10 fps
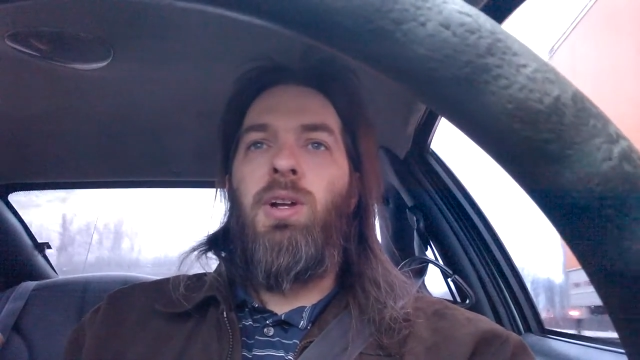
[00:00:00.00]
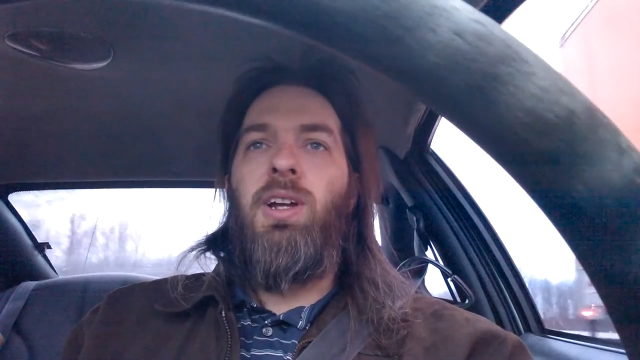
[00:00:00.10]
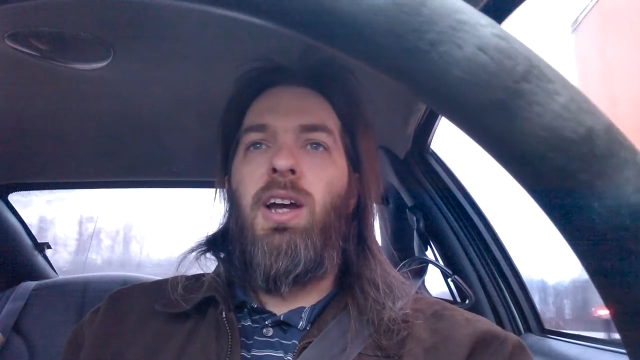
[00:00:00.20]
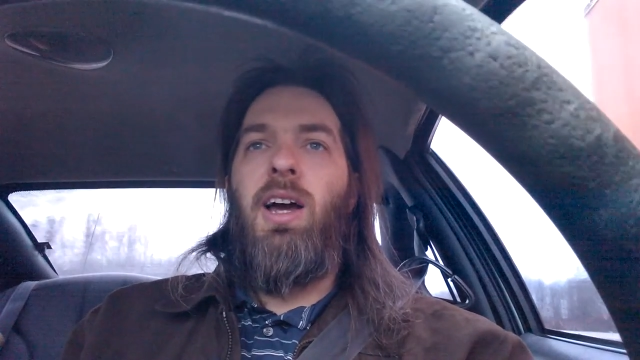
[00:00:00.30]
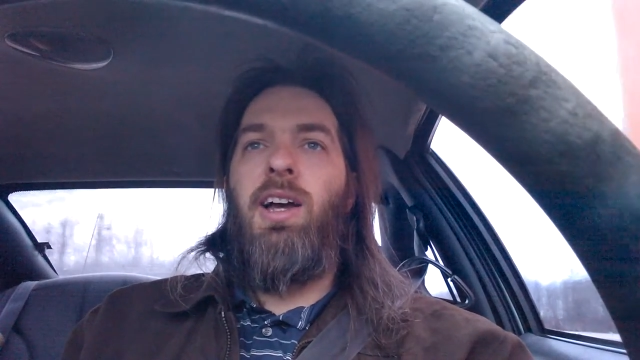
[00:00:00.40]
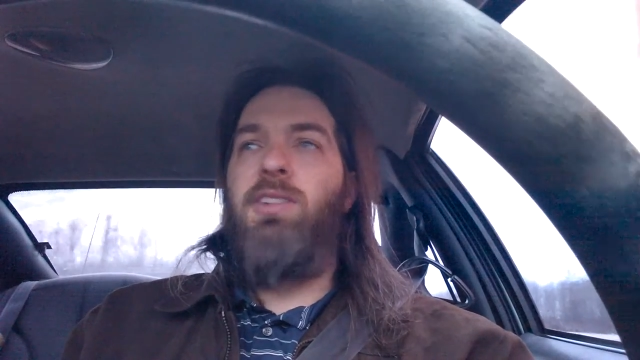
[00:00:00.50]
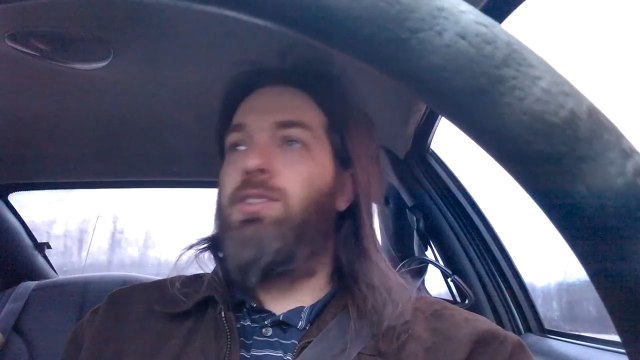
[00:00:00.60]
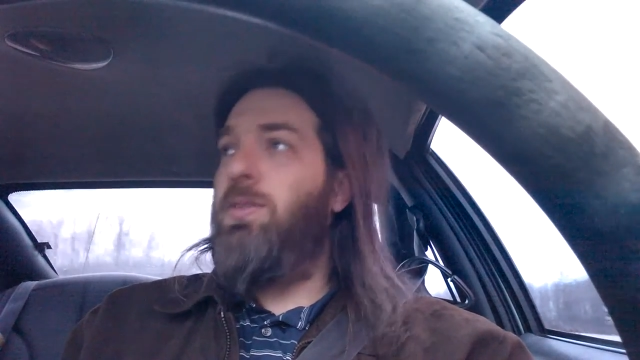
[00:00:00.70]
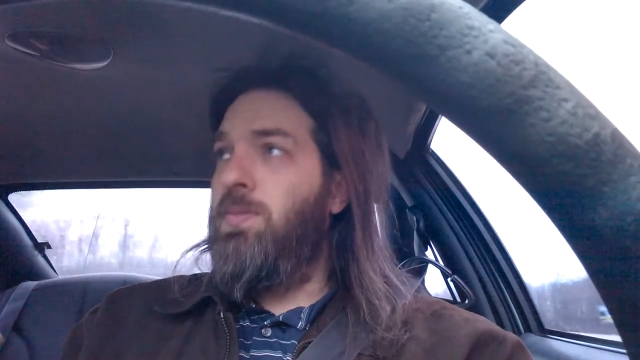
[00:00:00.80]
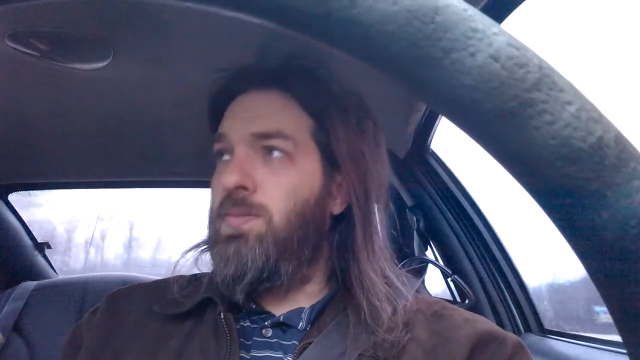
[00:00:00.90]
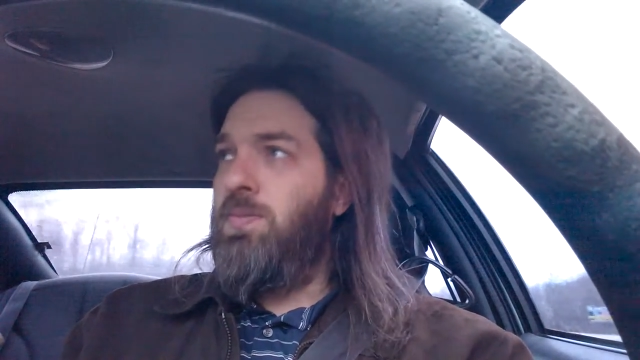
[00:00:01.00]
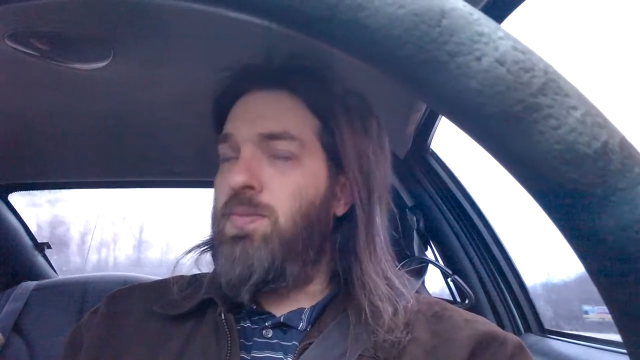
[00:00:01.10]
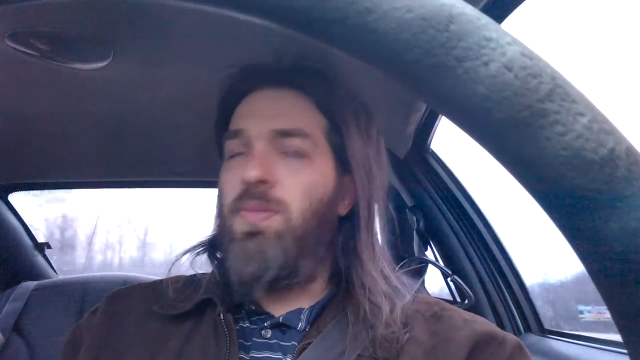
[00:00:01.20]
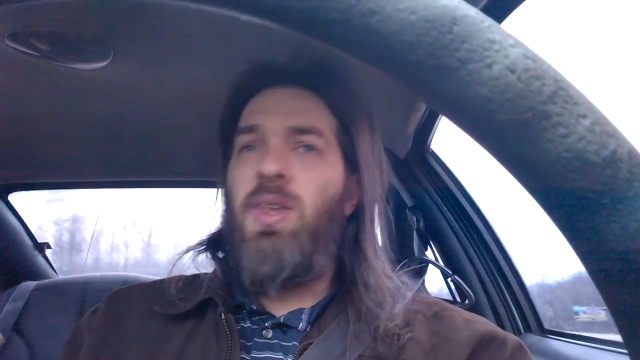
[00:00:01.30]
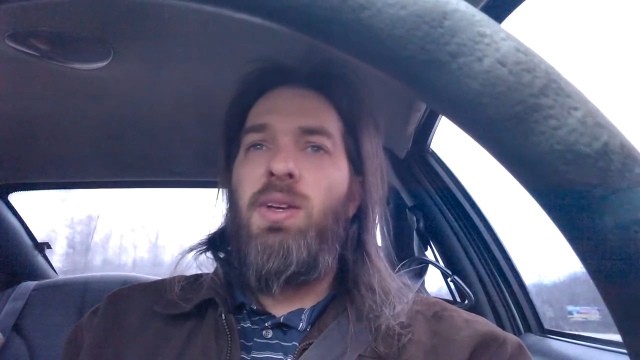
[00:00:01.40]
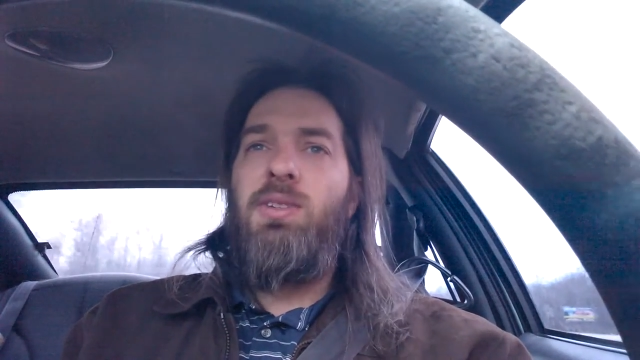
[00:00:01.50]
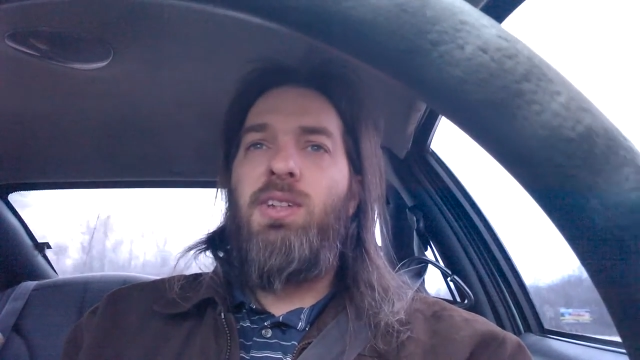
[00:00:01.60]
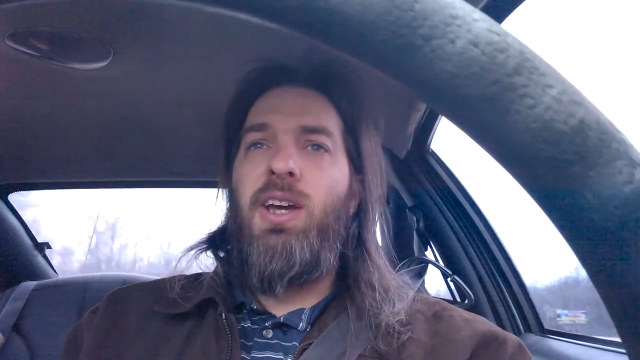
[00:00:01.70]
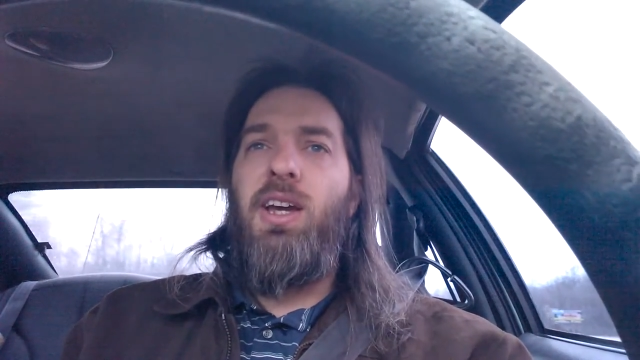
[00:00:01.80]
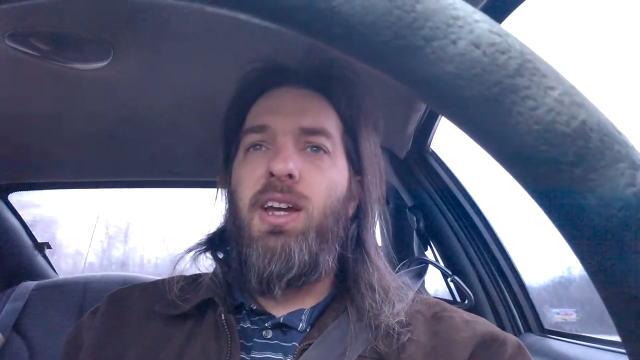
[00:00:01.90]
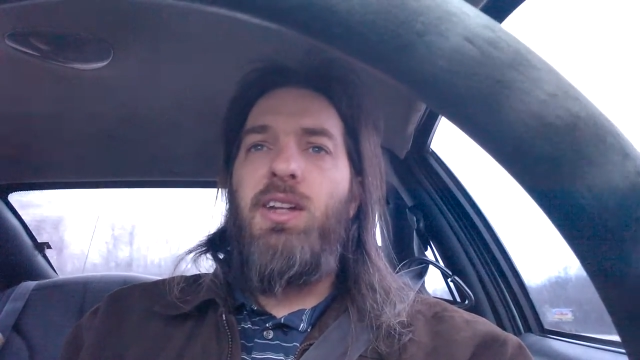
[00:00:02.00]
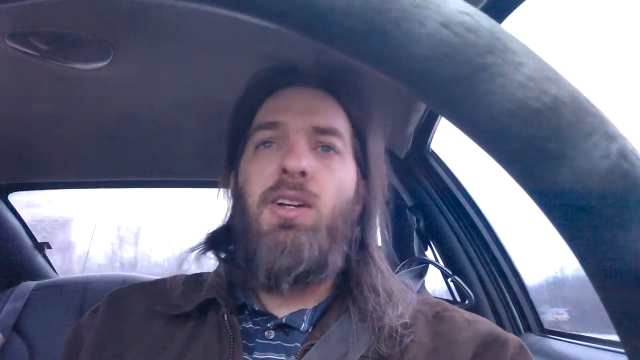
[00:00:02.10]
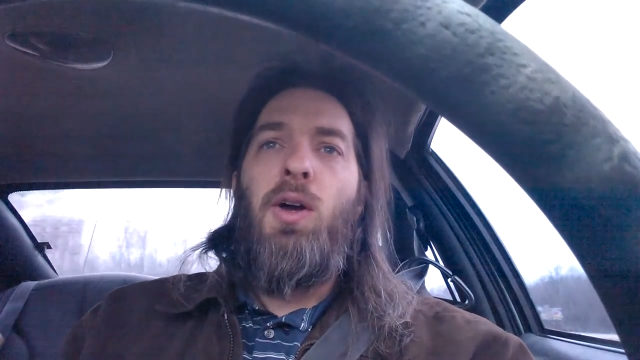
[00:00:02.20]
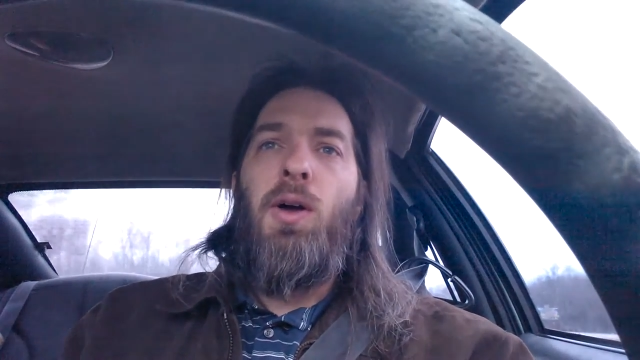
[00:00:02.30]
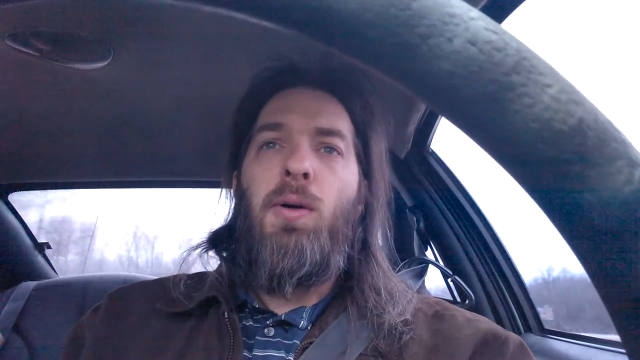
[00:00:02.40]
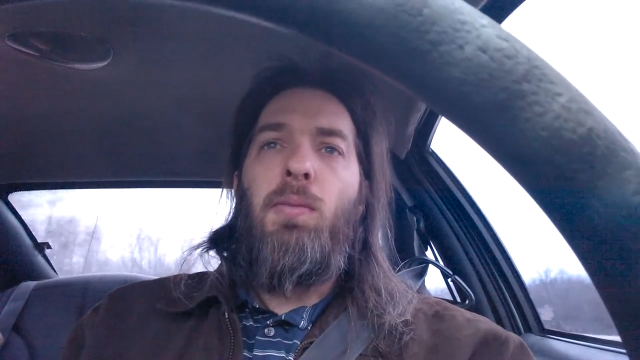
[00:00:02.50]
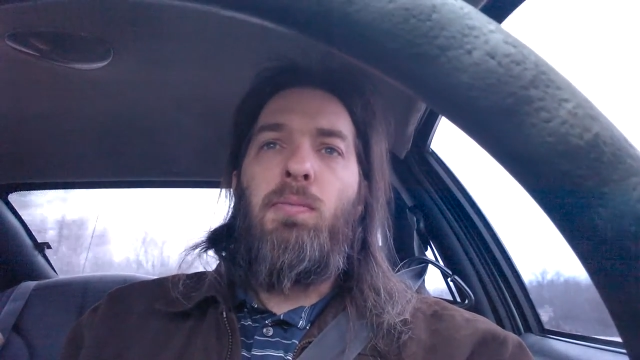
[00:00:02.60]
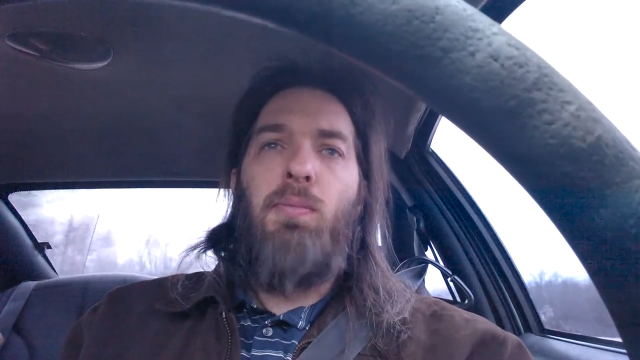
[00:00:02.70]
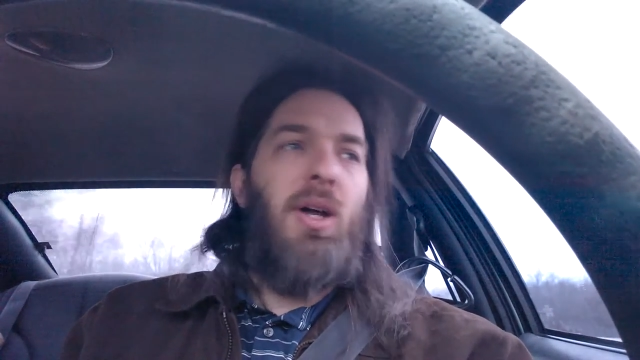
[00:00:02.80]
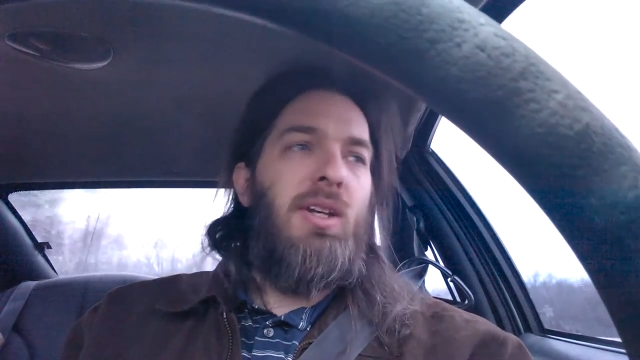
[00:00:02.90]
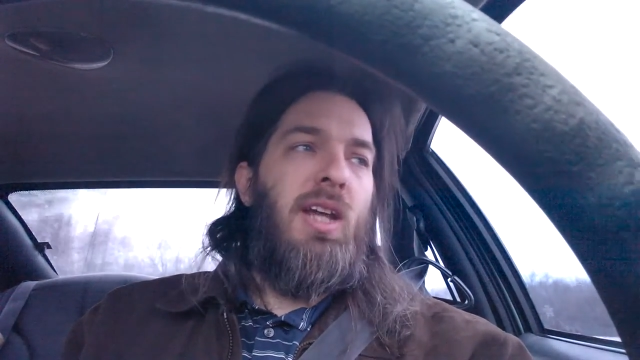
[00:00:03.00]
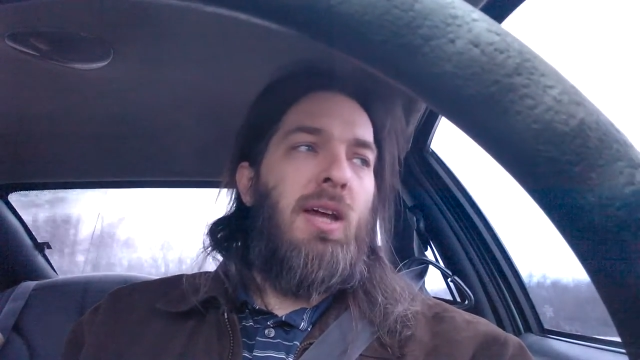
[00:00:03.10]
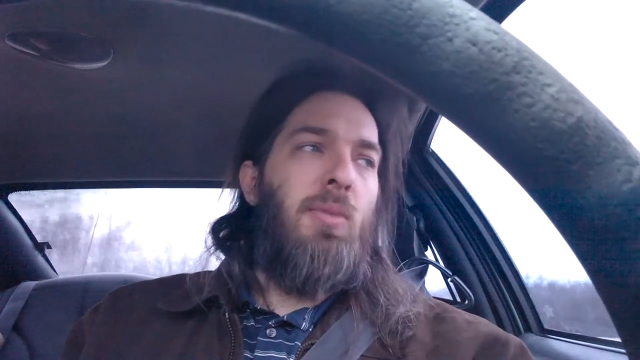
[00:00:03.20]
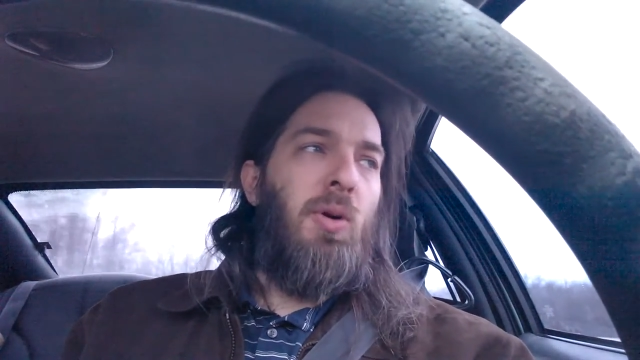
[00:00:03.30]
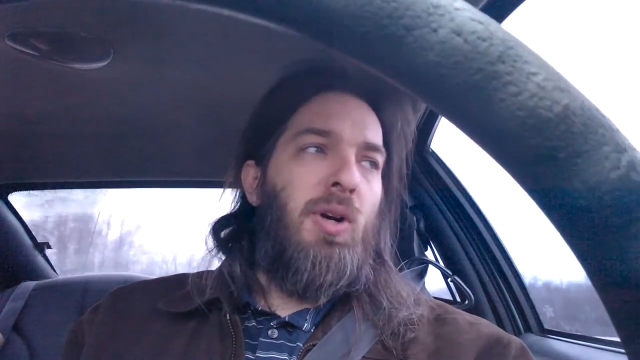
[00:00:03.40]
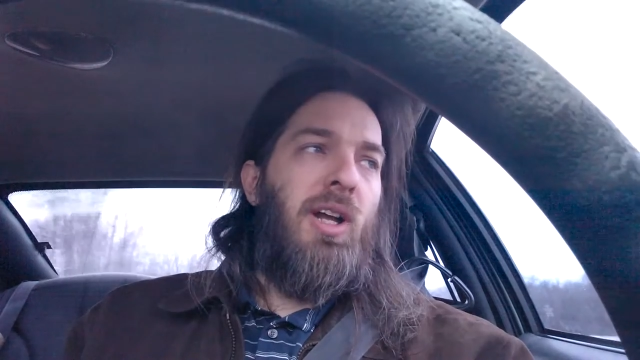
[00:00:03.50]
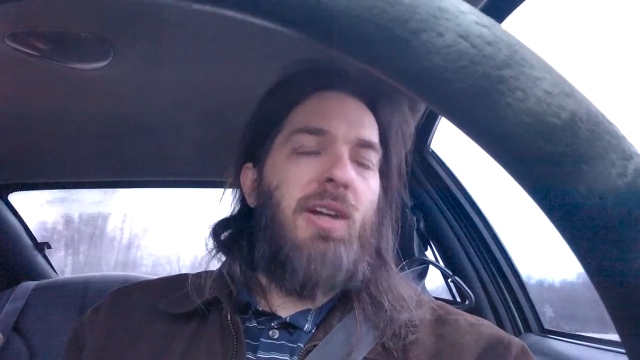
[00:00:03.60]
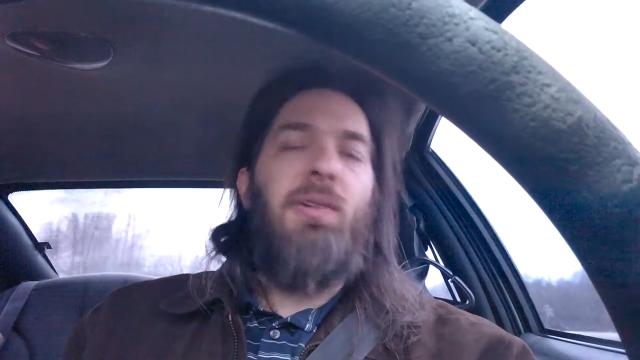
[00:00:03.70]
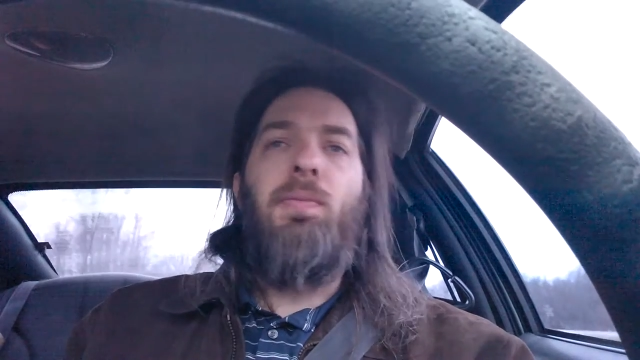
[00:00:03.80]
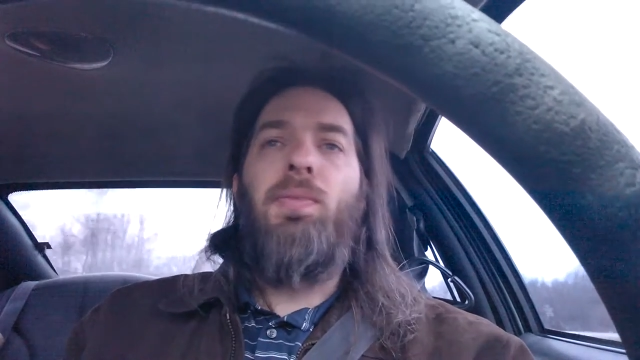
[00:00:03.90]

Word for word: morning, guys. It's a Monday morning.